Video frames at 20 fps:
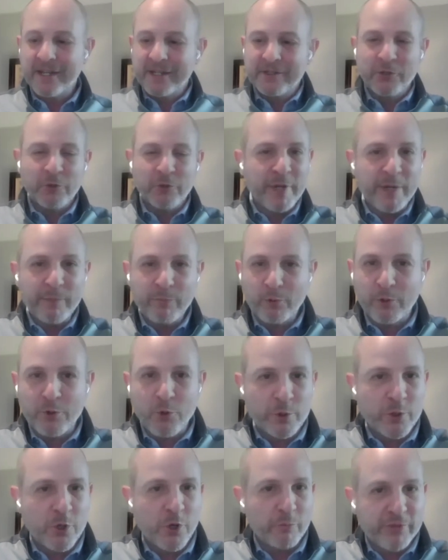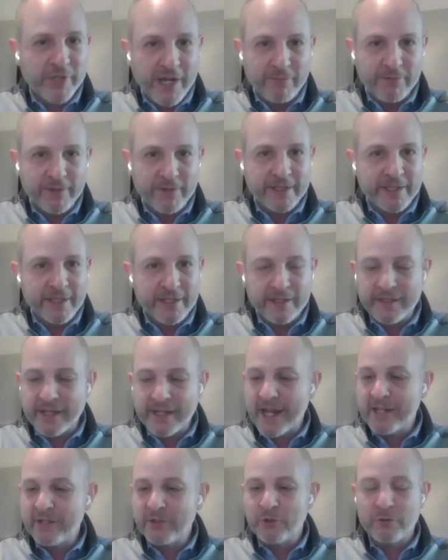your people are going home safely at the end of the
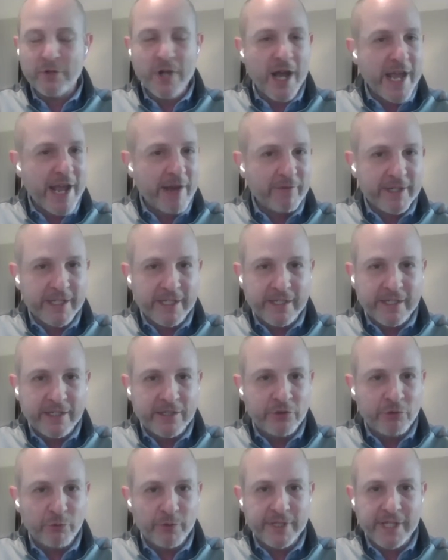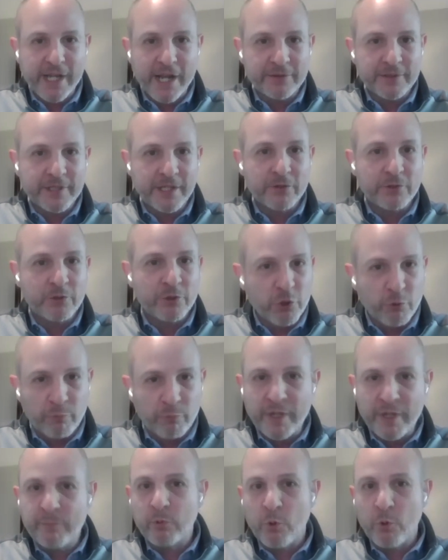day. You're not having any injuries out there to your
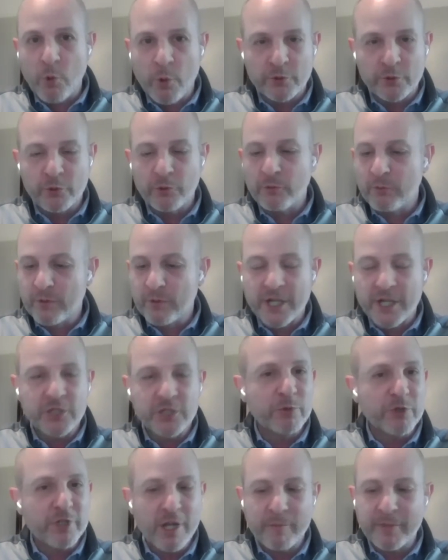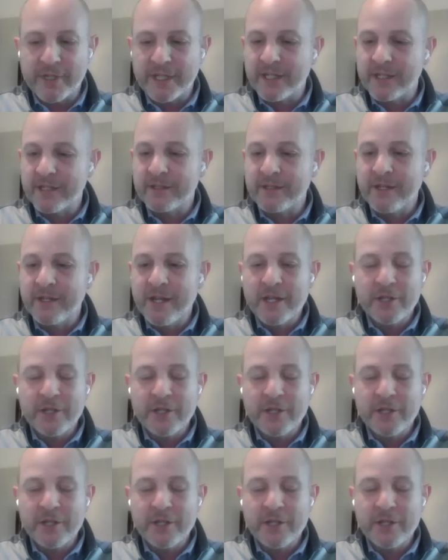people or to customers coming in.